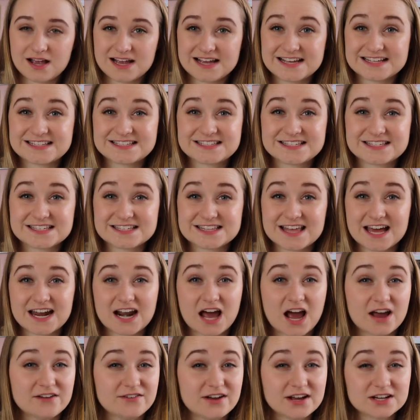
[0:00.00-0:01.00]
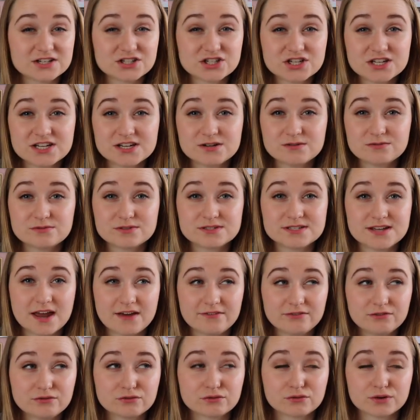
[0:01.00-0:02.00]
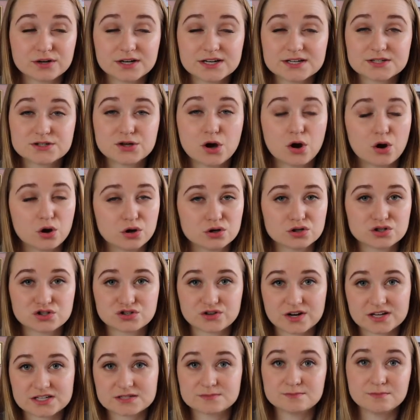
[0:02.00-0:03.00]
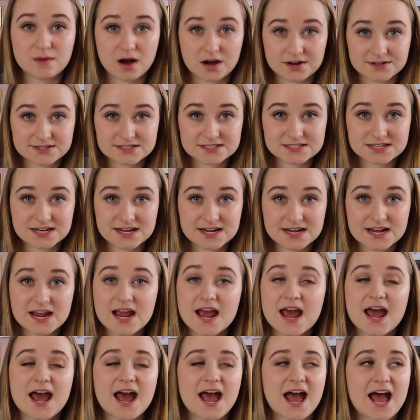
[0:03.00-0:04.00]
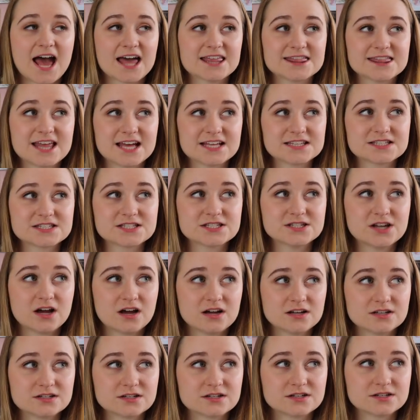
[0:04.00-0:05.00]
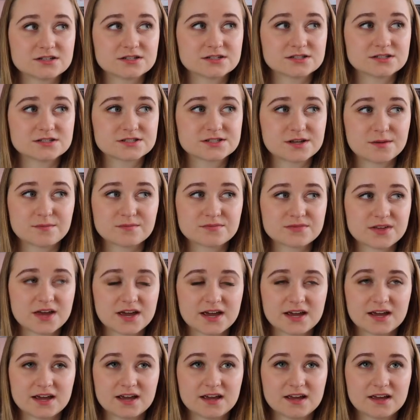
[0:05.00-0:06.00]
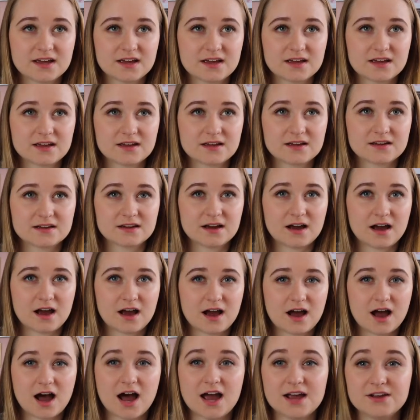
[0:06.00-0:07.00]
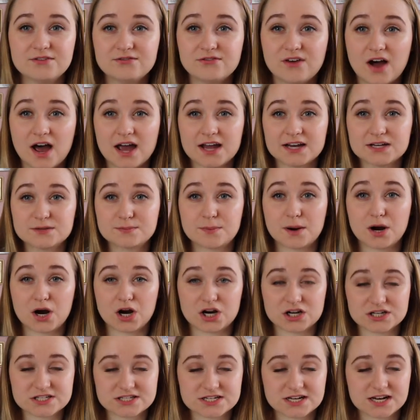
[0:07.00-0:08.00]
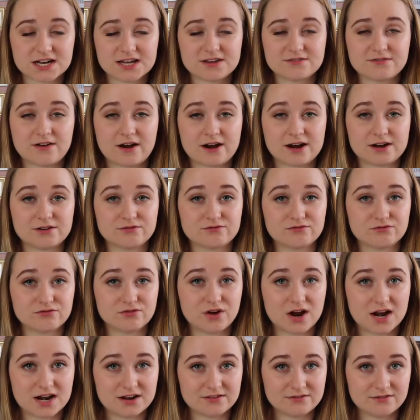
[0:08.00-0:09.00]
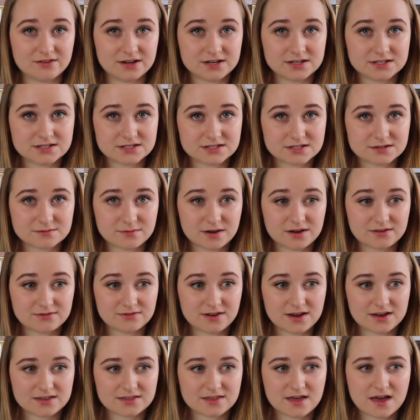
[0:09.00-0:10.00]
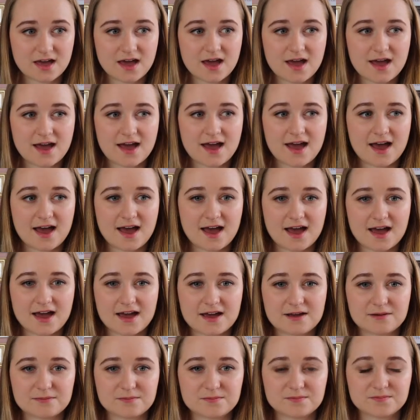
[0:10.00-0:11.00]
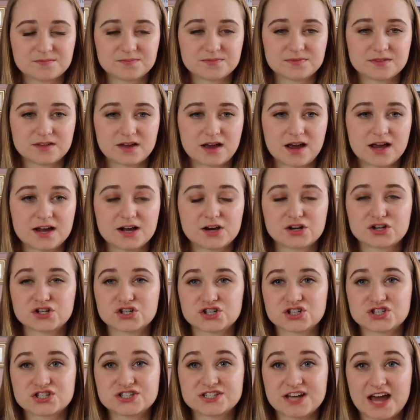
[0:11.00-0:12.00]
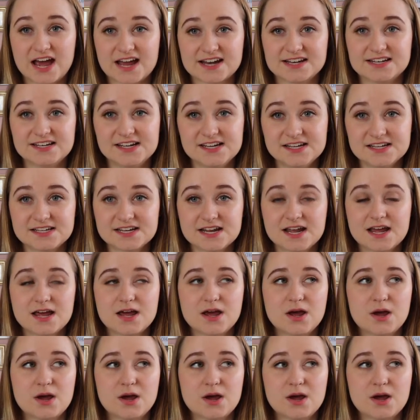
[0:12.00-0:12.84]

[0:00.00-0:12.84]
it's that I've actually was never really taught to dress modestly, and that's not something I find personally very relevant to my faith. I understand it,